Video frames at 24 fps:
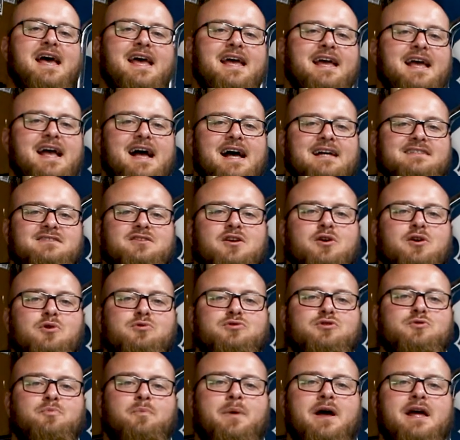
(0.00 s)
Hey guys,
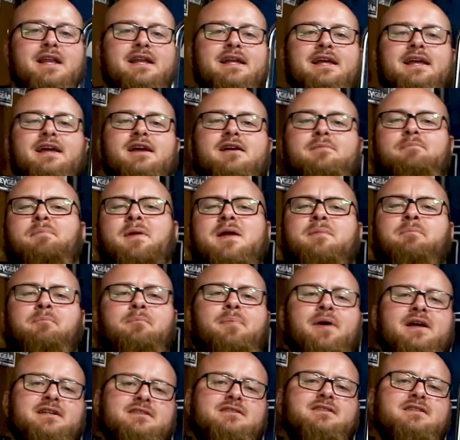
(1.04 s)
Coach Ben here,
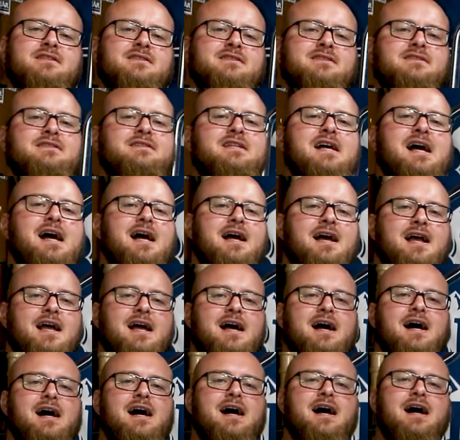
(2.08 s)

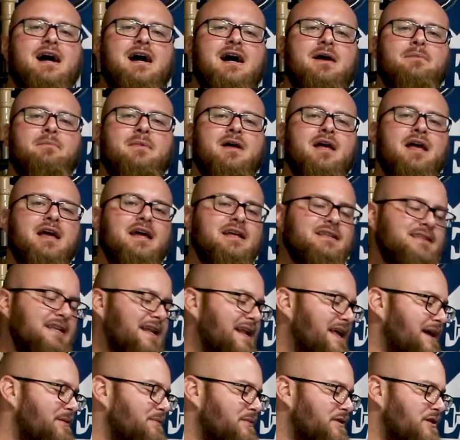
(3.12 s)
BigBenches.com, and
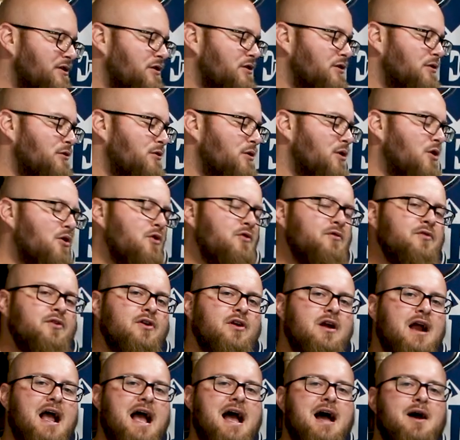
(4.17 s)
today I'm going to go
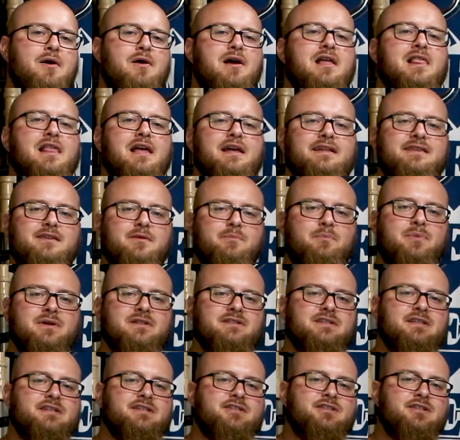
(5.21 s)
over how I like to
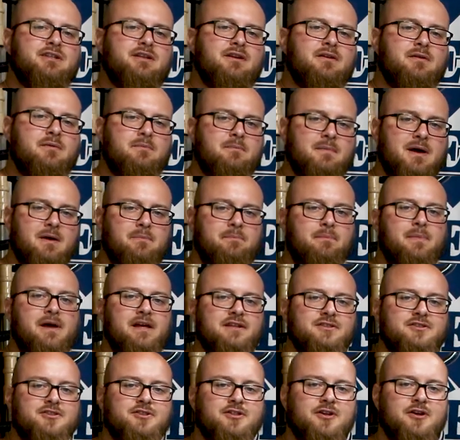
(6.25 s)
position my
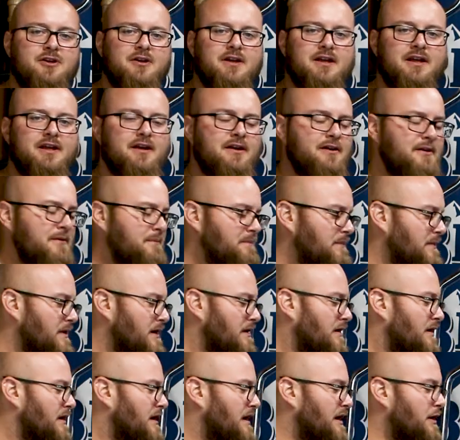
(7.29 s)
bench shirt here
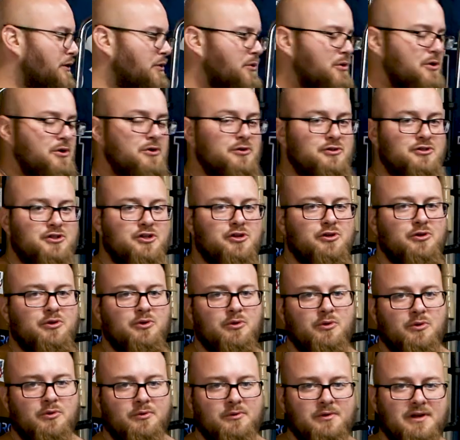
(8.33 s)
in order
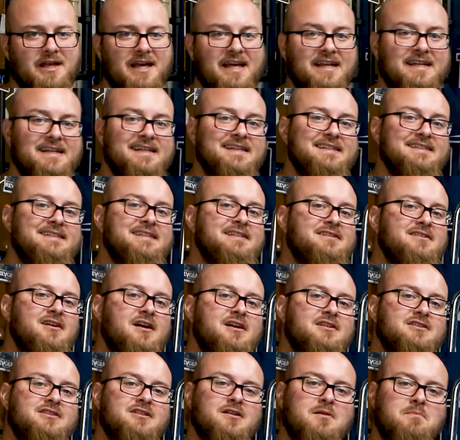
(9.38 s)
to get an easy
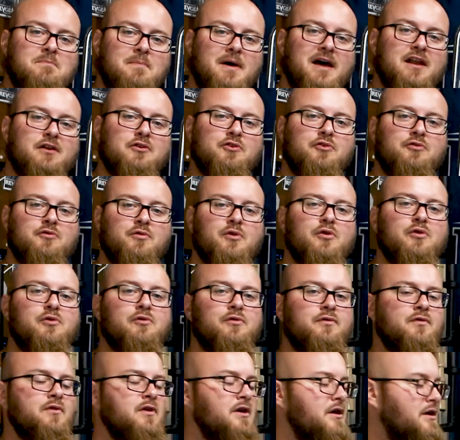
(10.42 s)
touch and a better
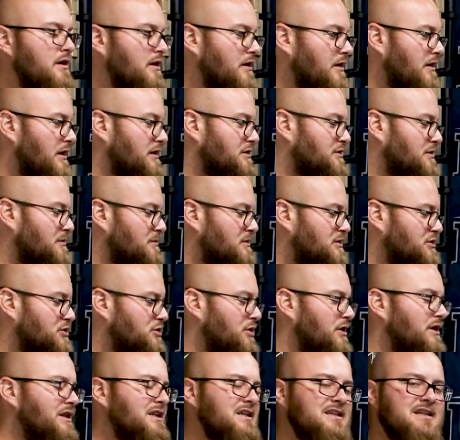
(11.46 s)
groove. Alright, so I'm going to show
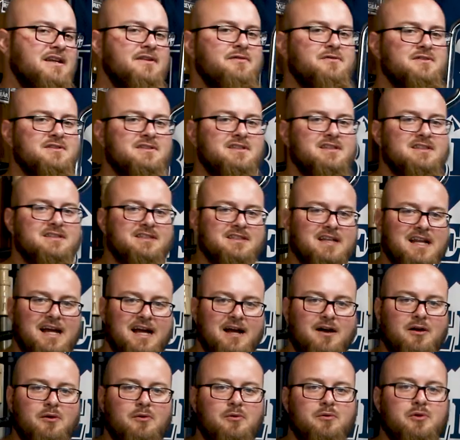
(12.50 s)
you the differences in
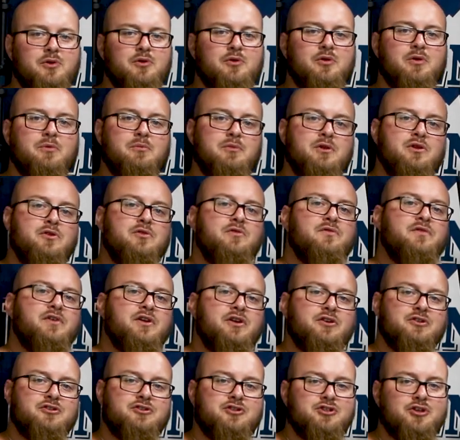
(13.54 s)
how you can maneuver
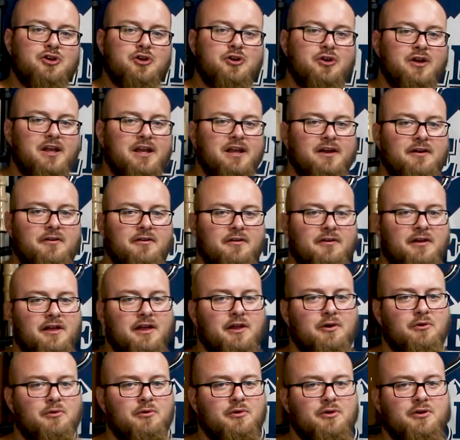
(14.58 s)
your shirt here
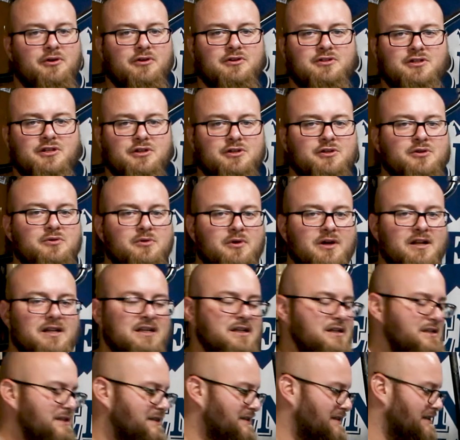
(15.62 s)
in order to do
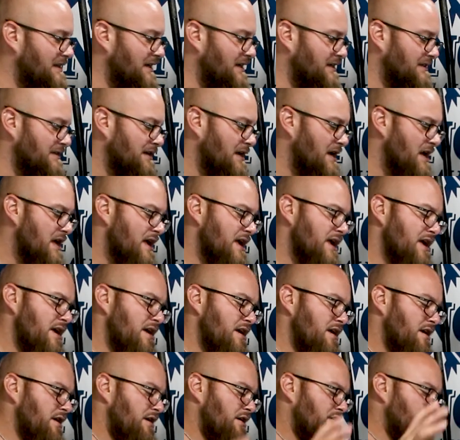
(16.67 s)
any of these things.
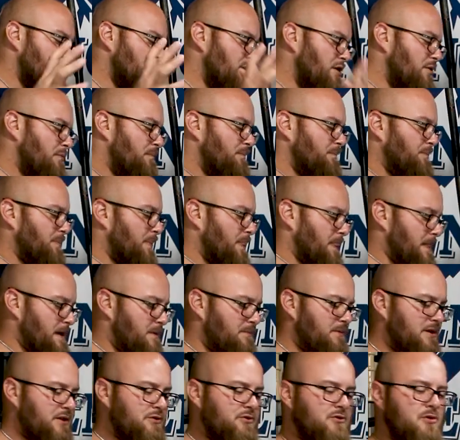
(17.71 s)
So,
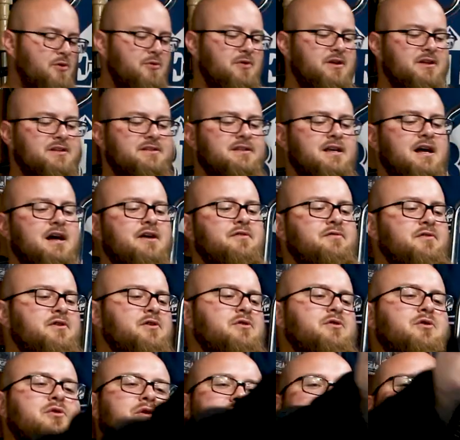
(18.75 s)
I'm going to throw this on
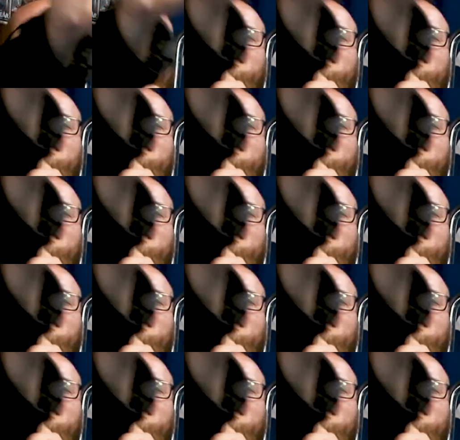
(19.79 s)
real quick.